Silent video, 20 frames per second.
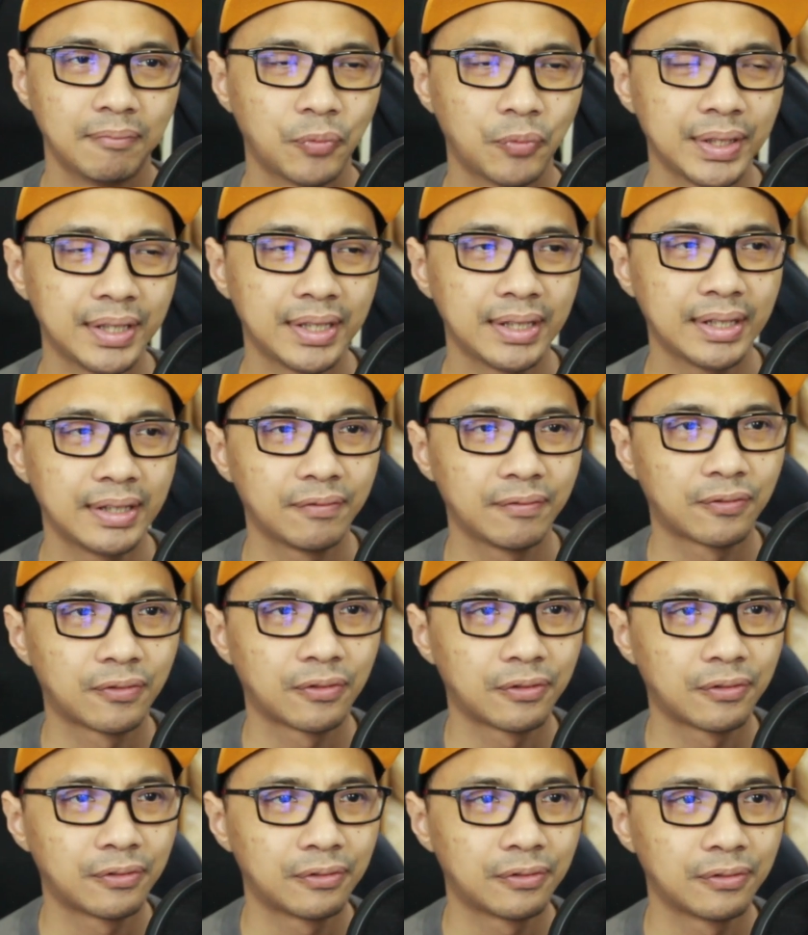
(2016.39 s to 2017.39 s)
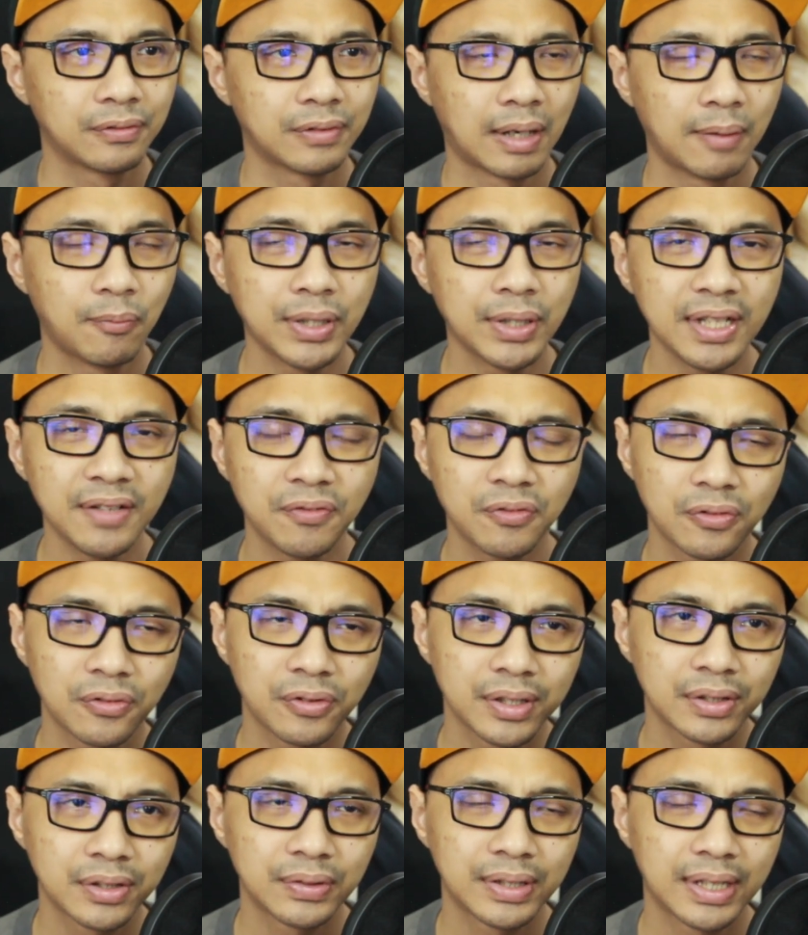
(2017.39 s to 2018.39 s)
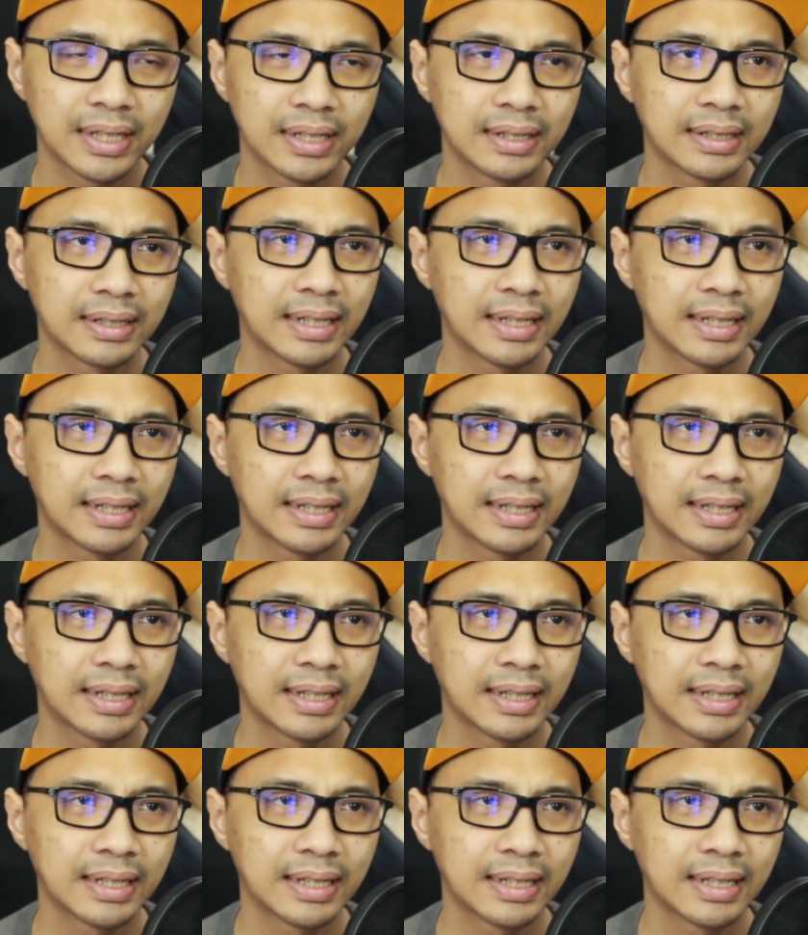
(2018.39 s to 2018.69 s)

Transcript: waiting it for I'm waiting for it to get